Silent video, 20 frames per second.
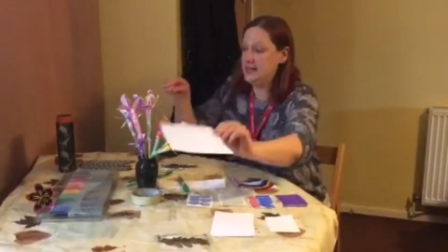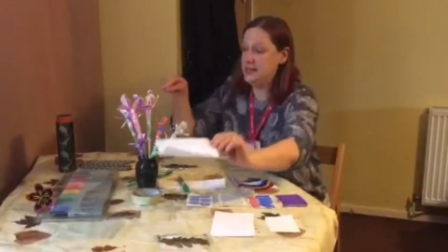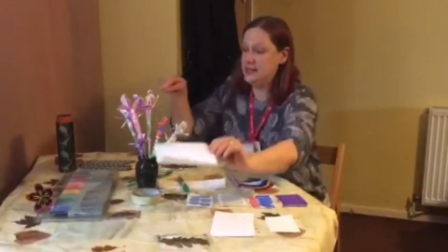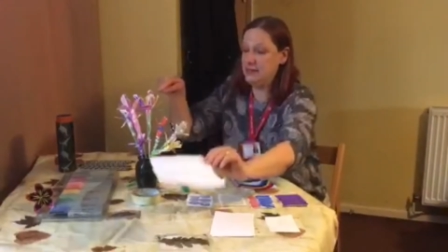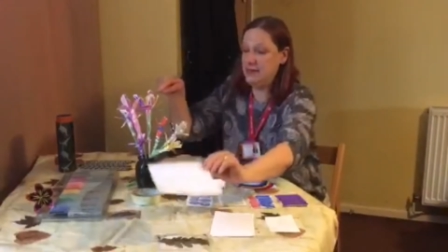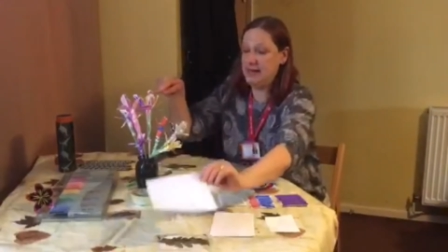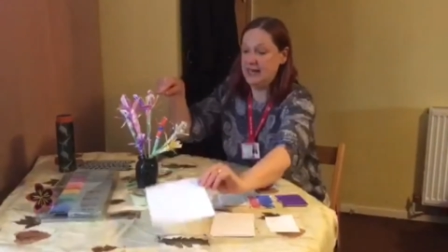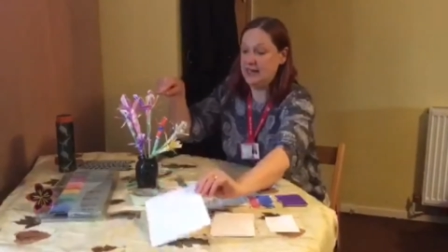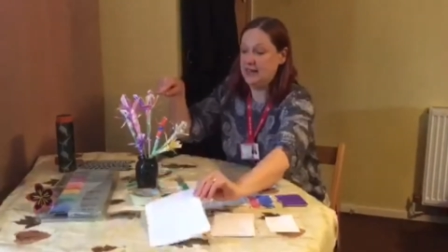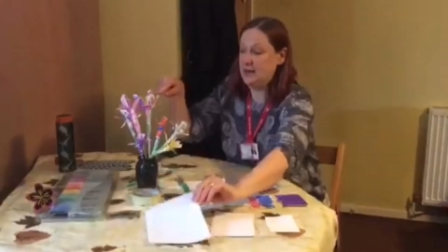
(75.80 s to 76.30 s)
to
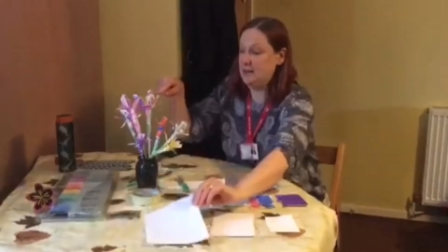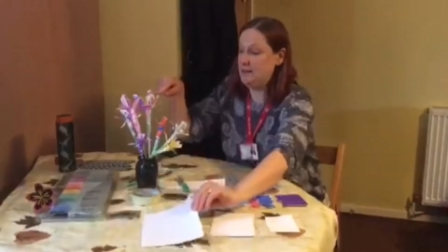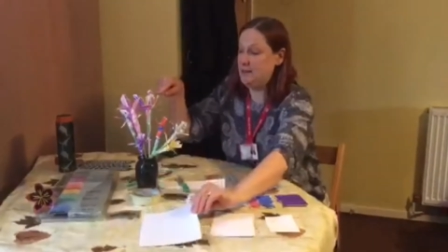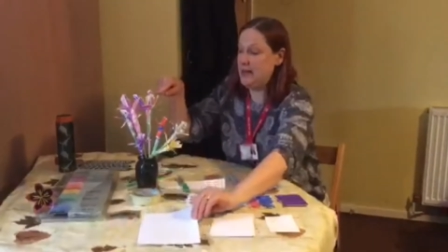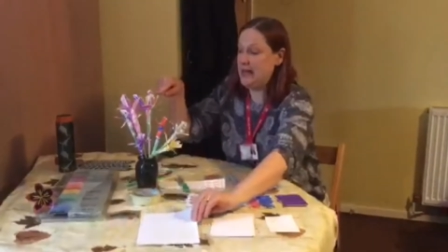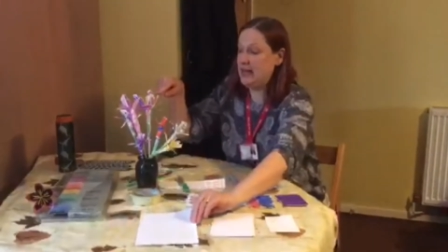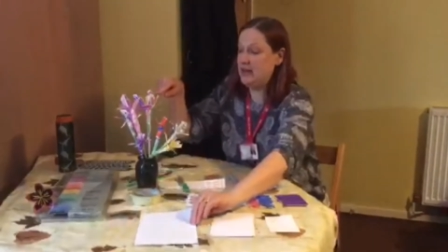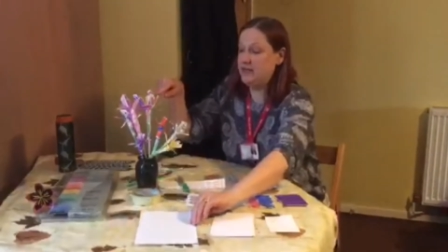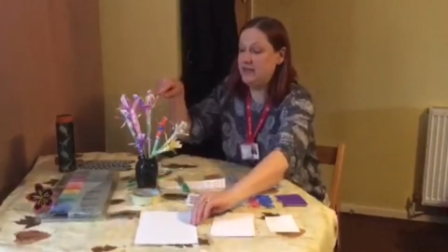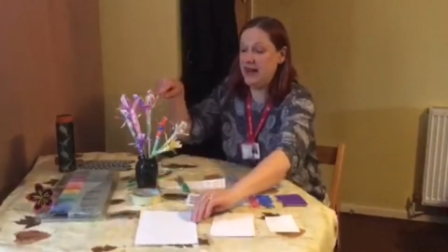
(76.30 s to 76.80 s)
make the
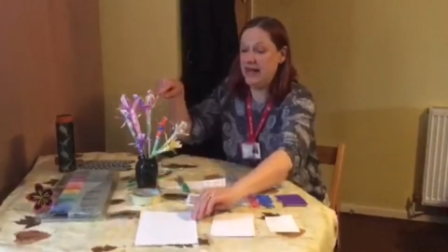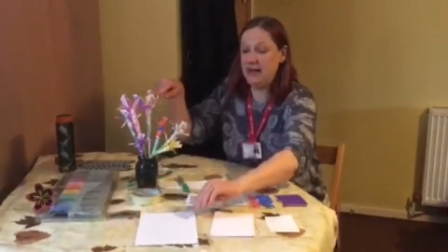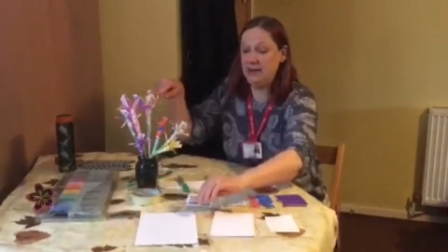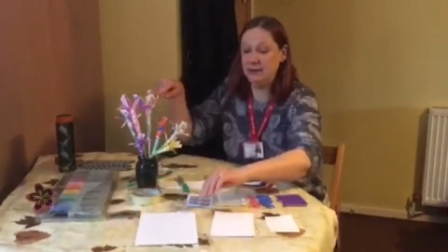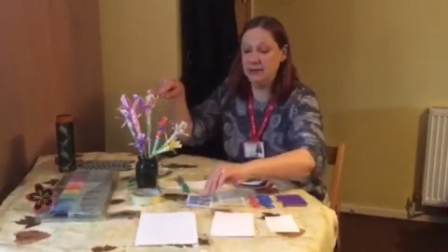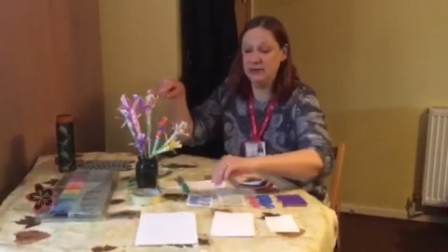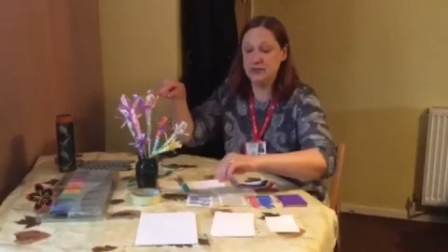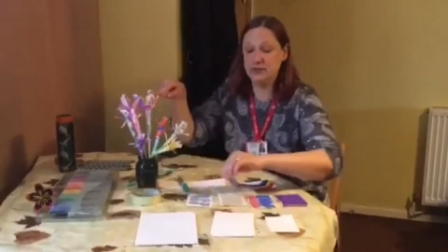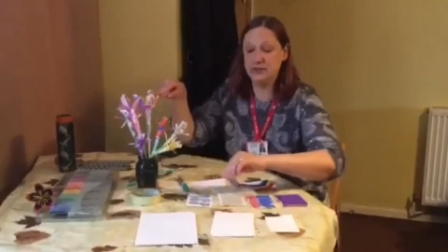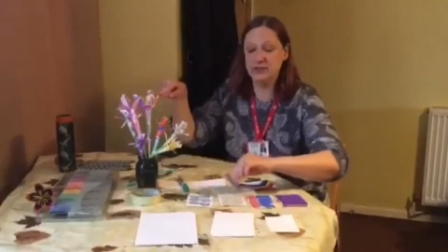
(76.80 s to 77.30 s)
big
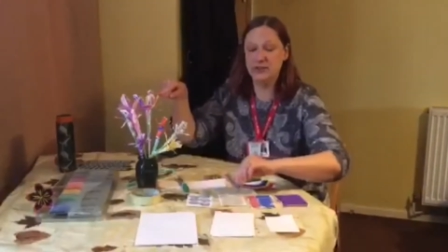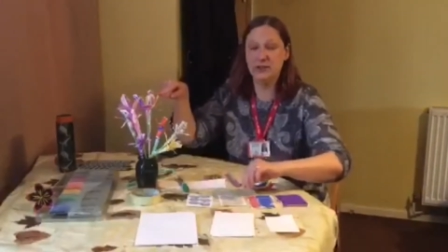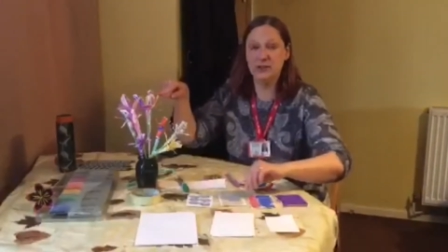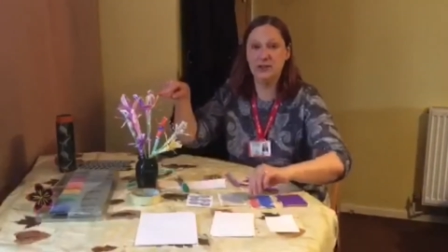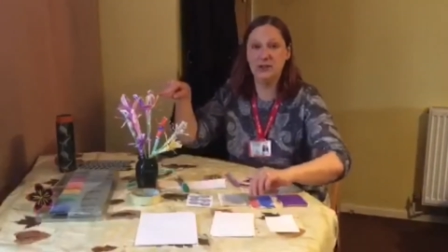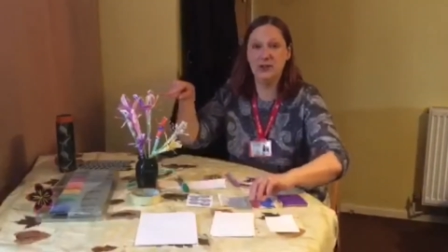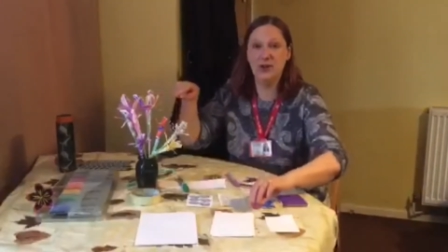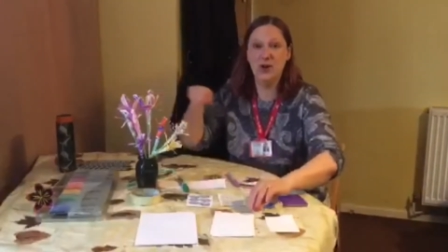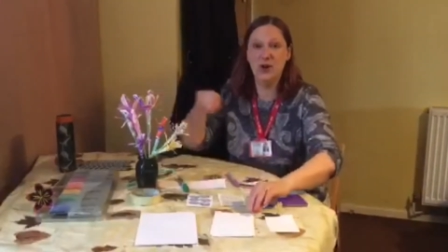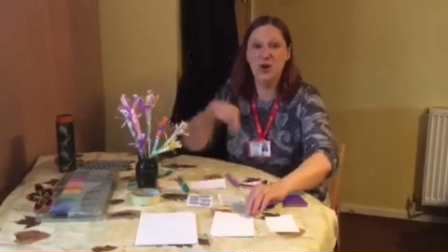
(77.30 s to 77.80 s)
flowers.
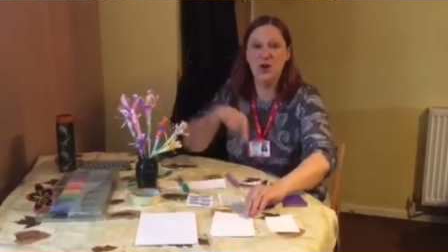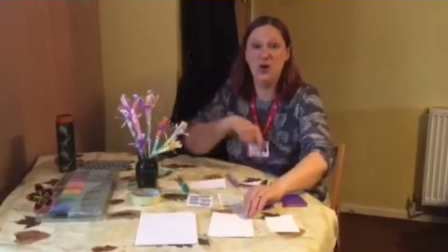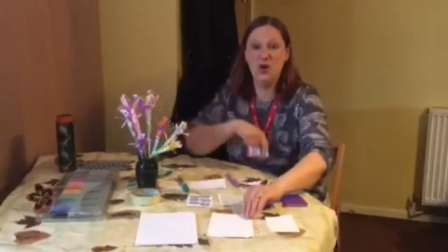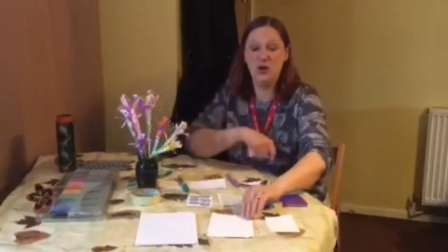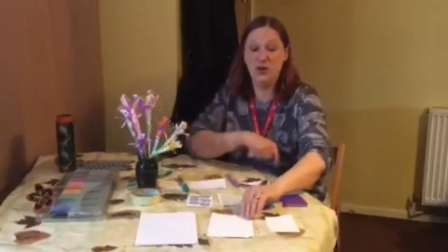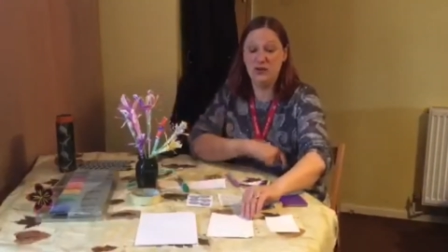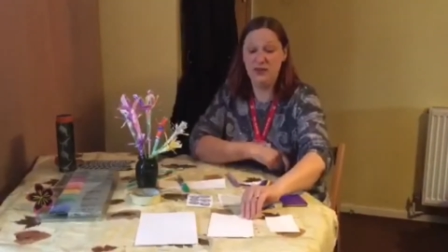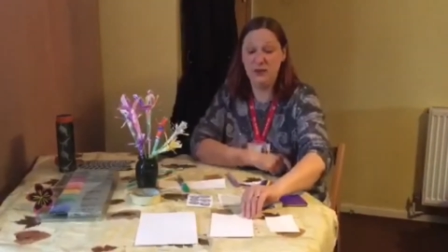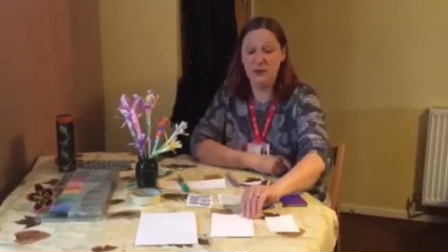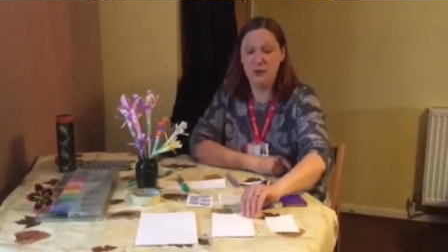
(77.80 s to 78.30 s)

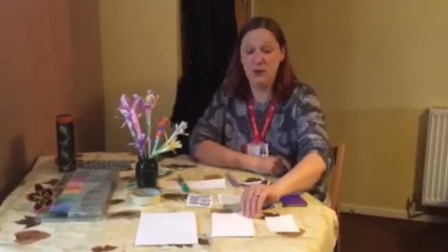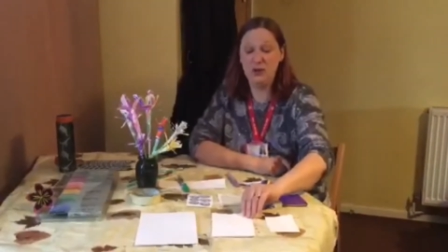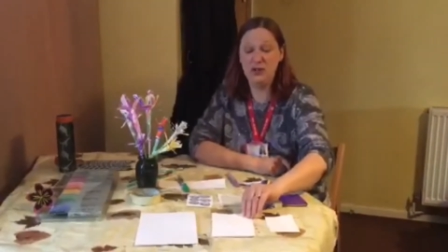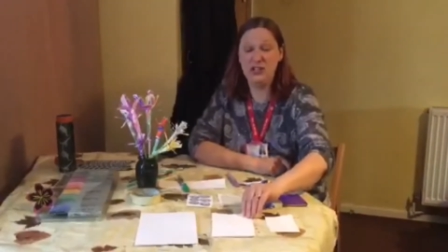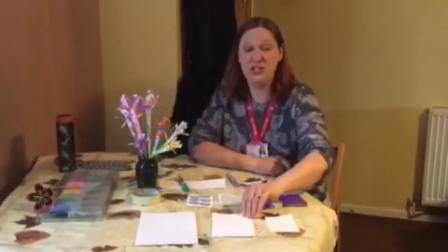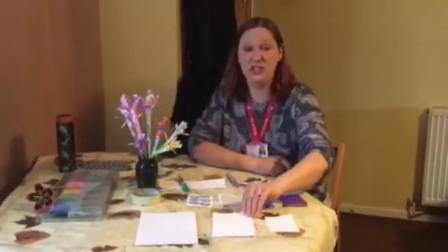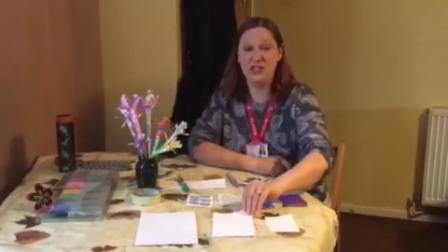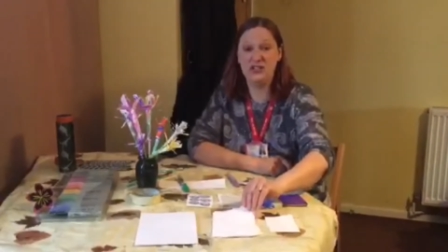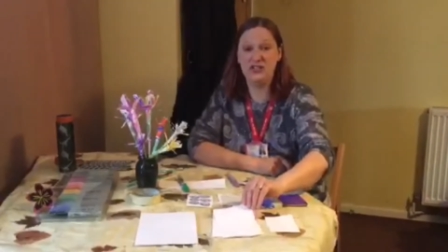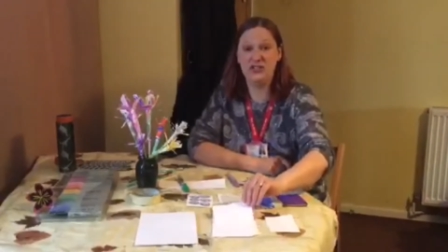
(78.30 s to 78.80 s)
Or if you
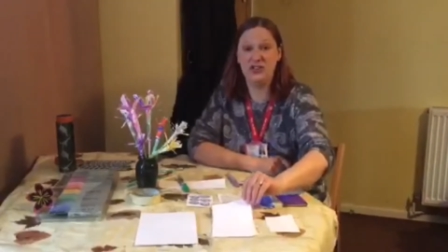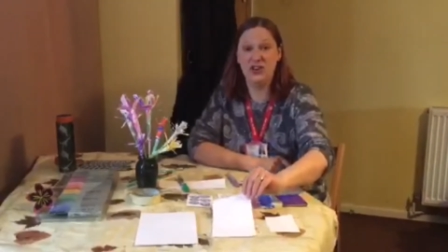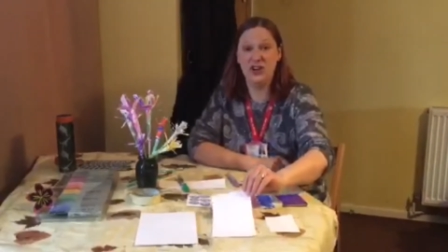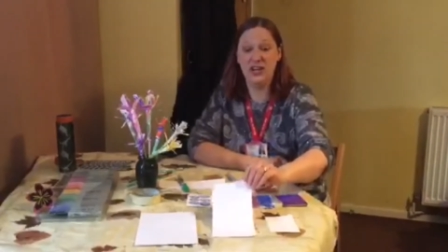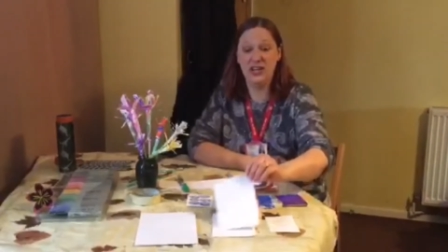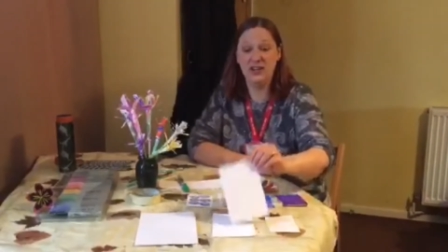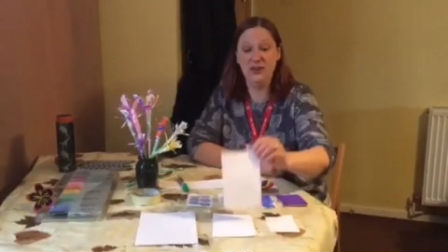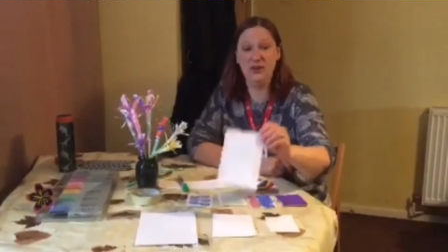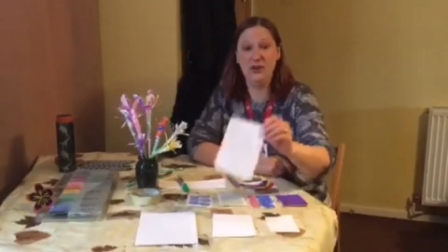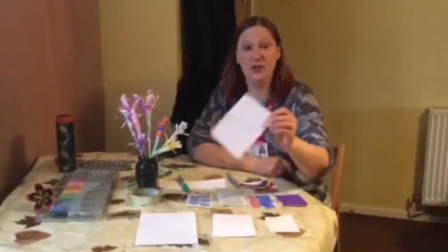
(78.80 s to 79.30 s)
wanted to
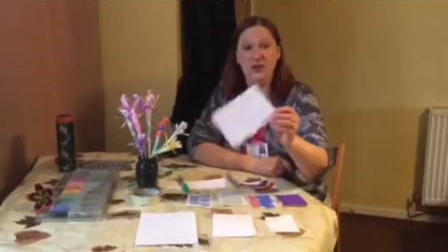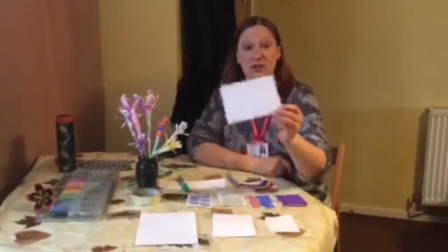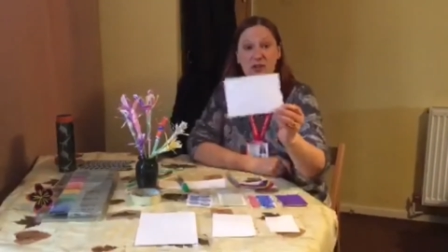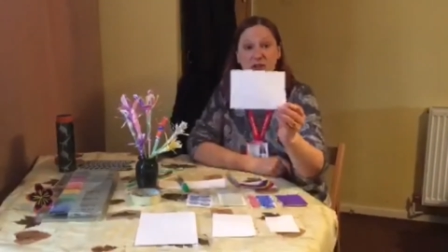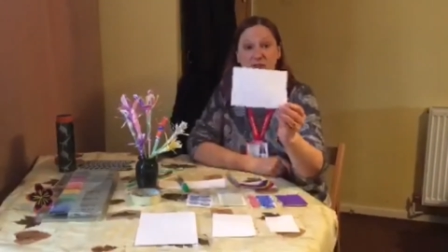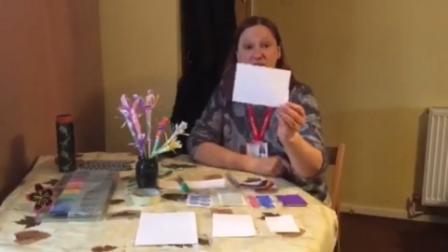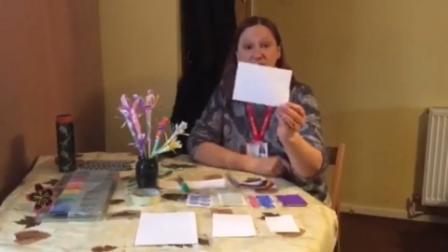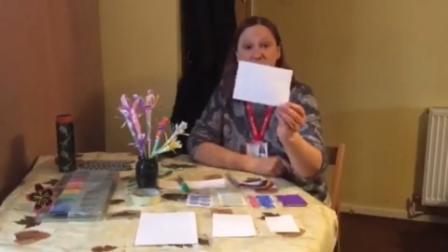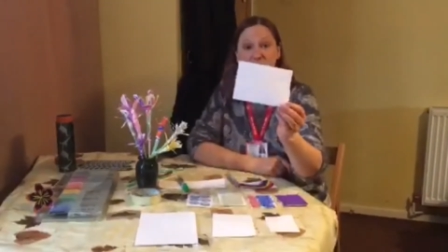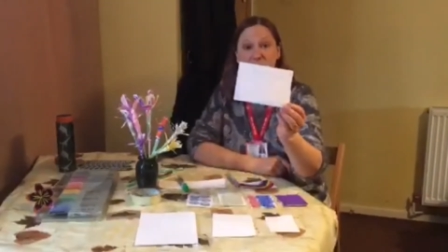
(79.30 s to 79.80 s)
try, you could
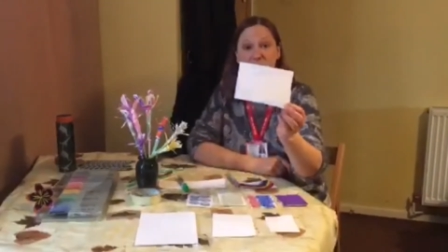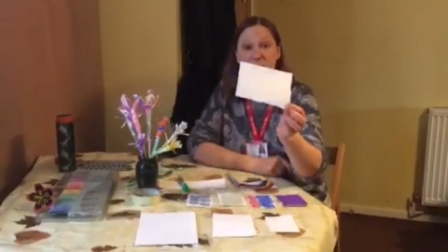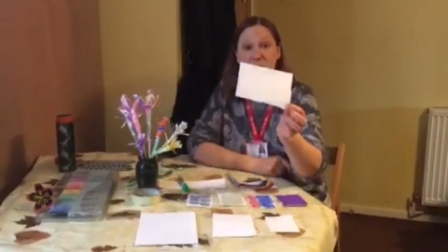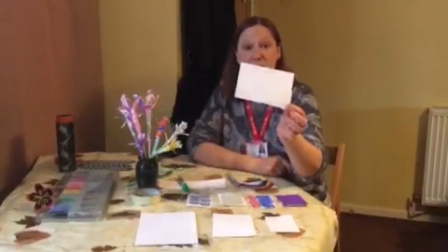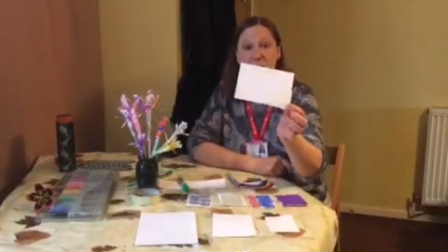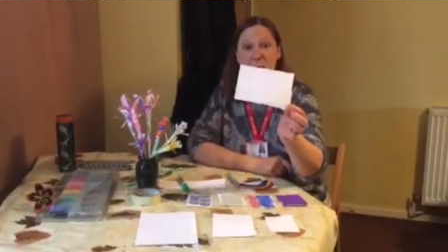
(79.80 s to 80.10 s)
use some